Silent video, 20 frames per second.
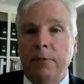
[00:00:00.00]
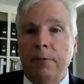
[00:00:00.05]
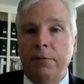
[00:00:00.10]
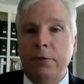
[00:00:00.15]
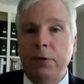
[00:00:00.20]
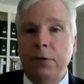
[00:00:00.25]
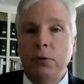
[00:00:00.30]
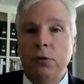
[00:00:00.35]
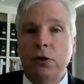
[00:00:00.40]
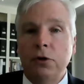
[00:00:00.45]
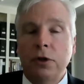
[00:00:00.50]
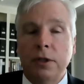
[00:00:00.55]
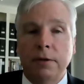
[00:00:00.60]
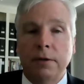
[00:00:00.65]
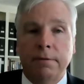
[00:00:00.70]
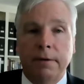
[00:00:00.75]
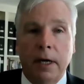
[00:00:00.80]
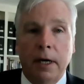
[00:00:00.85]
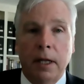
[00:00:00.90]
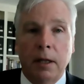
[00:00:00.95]
future
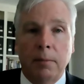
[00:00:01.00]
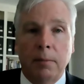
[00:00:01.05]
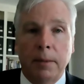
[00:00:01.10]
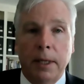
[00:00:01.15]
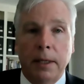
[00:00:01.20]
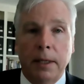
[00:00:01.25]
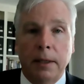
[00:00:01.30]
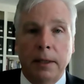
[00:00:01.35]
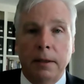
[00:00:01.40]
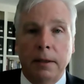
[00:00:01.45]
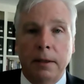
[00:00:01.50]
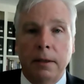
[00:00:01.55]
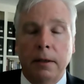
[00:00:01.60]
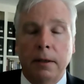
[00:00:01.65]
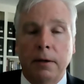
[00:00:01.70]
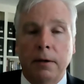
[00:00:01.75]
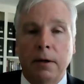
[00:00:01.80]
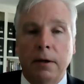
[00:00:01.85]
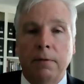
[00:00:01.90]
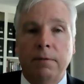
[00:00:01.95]
development,
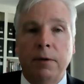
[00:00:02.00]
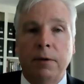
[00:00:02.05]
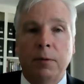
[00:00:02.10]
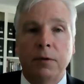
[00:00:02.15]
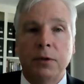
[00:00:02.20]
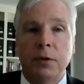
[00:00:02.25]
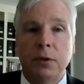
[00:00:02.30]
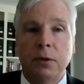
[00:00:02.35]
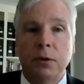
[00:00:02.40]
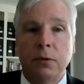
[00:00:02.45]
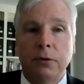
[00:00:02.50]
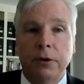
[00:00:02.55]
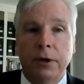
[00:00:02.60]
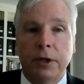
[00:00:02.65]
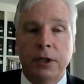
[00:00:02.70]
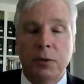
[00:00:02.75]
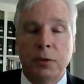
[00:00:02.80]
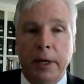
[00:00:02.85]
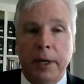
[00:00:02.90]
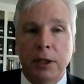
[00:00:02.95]
if the sewer
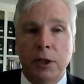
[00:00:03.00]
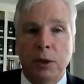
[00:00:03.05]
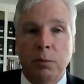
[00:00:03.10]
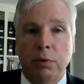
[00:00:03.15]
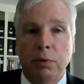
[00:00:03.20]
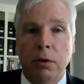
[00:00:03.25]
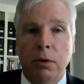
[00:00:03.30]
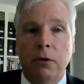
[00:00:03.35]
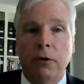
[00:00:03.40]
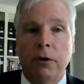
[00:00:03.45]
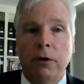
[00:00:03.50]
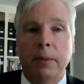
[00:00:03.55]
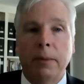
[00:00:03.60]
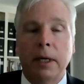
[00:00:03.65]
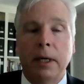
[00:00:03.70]
expansion program